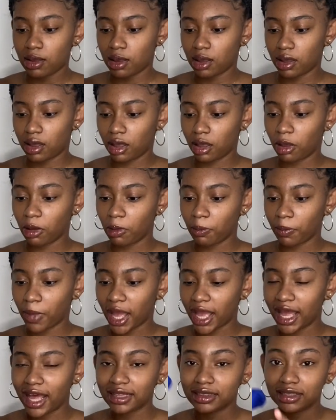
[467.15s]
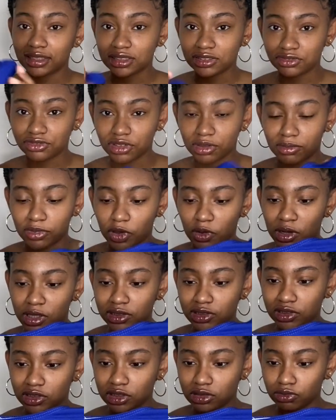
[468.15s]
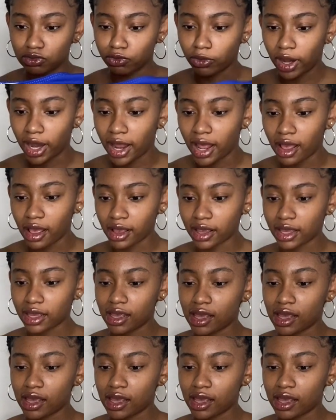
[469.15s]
Um, I got this from Nordstrom Rack